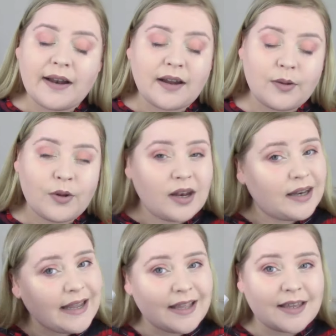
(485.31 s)
and I will
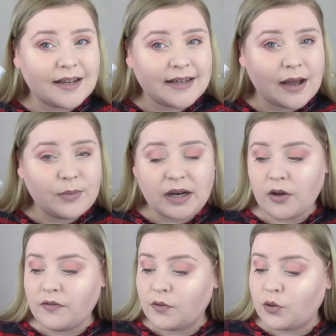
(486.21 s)
link that down
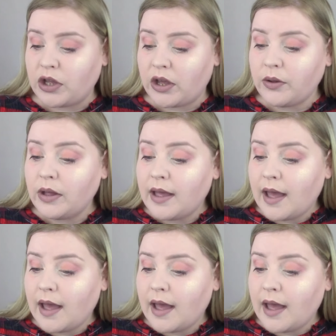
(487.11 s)
below for you.